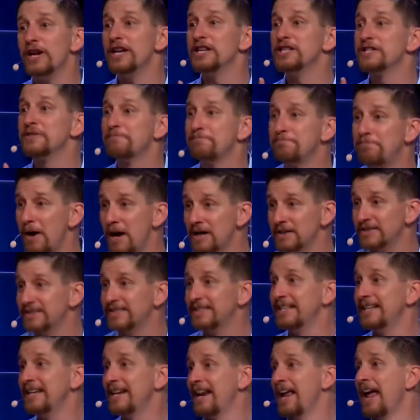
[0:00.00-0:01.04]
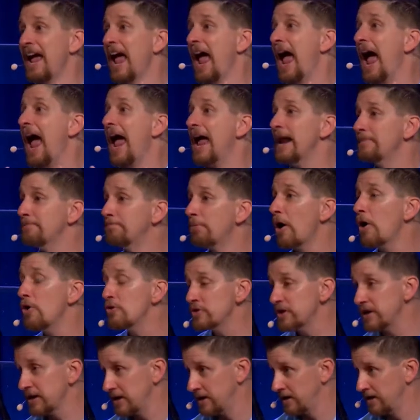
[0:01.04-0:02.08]
is busted and
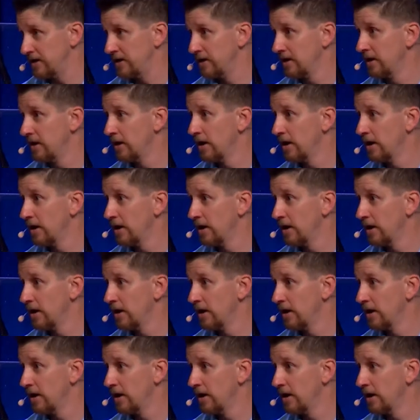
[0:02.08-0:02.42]
broken.